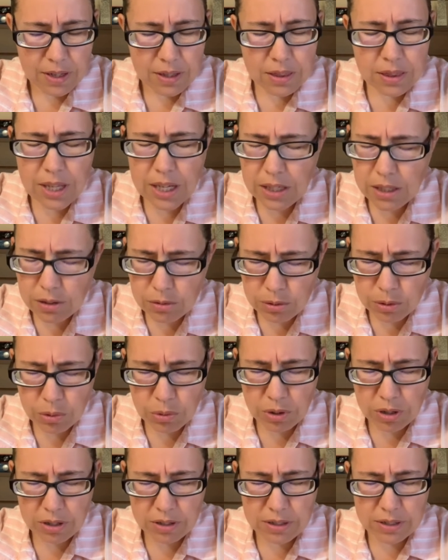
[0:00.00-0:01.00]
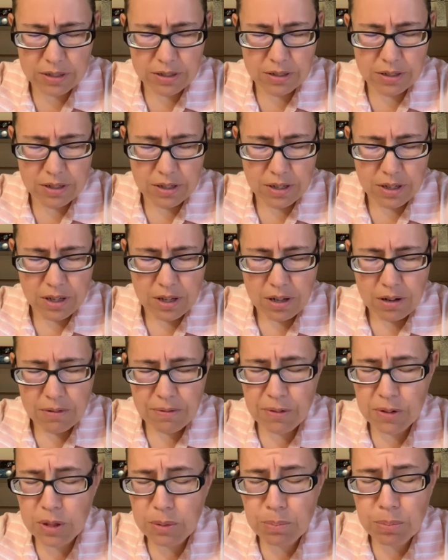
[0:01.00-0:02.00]
Thank you, Lord,
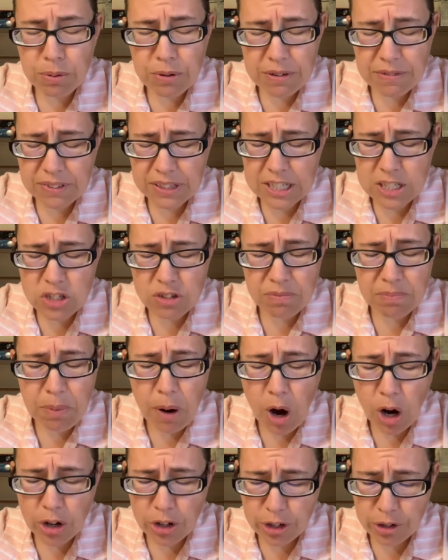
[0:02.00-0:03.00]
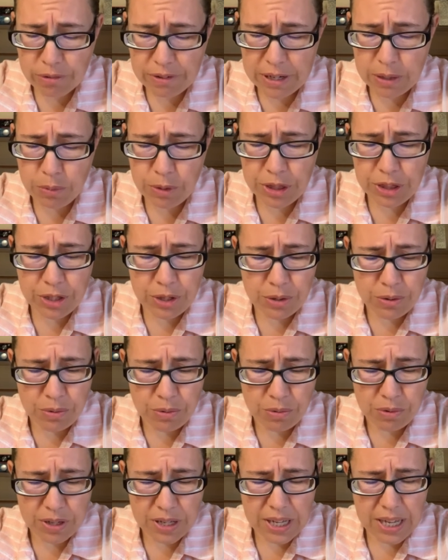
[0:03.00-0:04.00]
for the privilege of partnering with
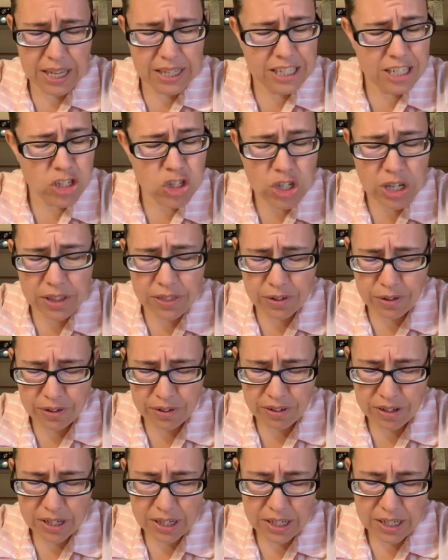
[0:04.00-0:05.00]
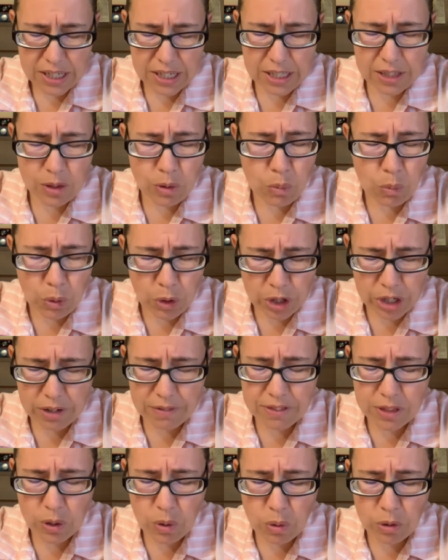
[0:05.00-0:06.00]
you and each other in the
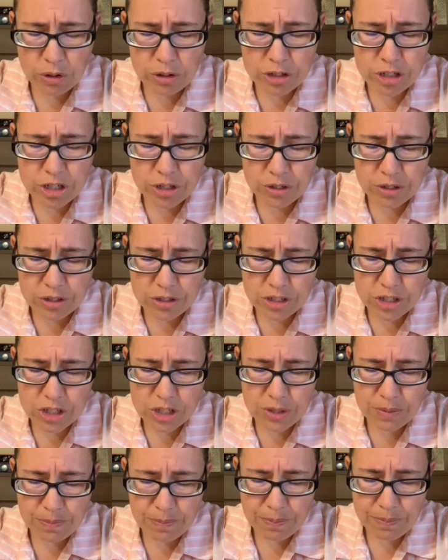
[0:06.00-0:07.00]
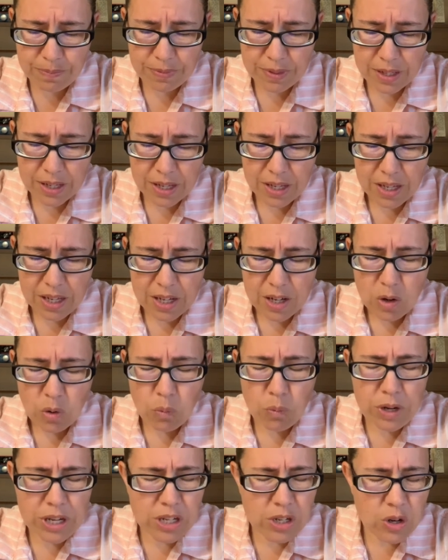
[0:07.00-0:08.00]
work of the Corner Church.
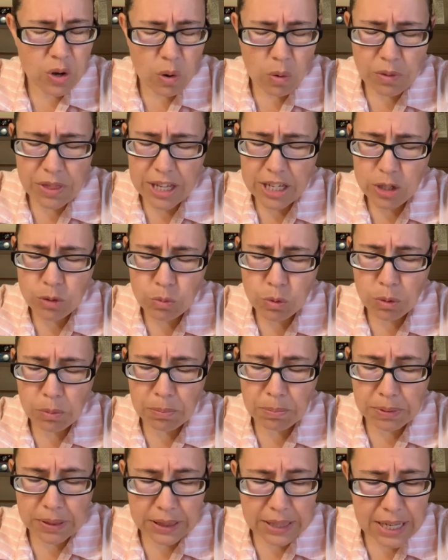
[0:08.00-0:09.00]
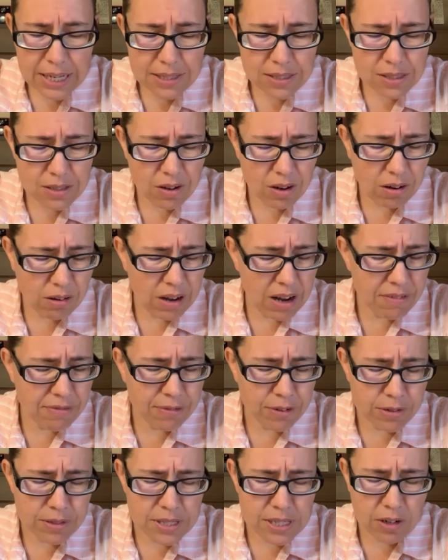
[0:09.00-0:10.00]
We know that you will bless our
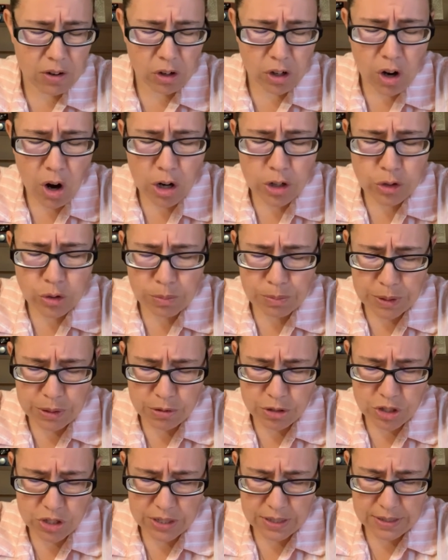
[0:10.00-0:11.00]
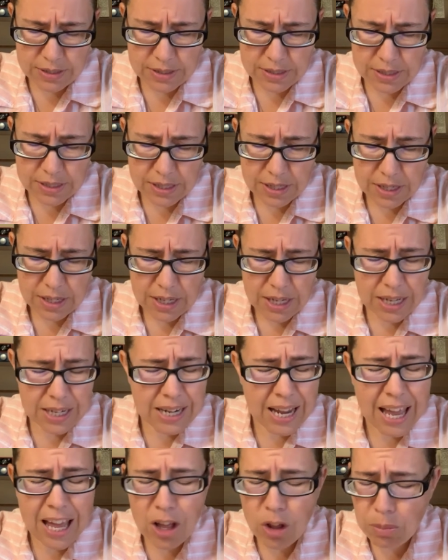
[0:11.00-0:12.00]
efforts and our contributions
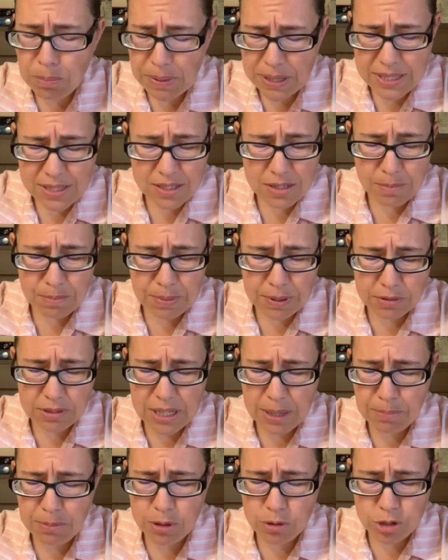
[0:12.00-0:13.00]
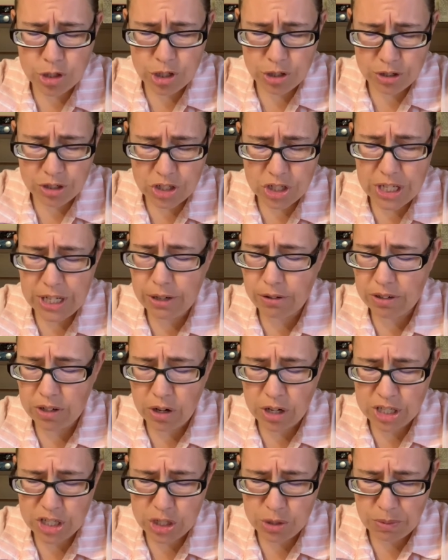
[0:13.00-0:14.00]
and help us to build up your church here
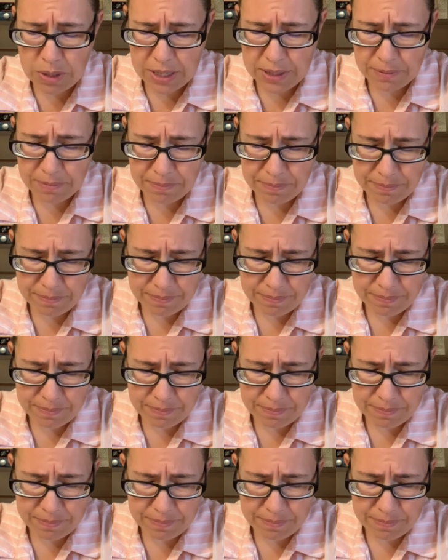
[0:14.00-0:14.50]
in Oshawa.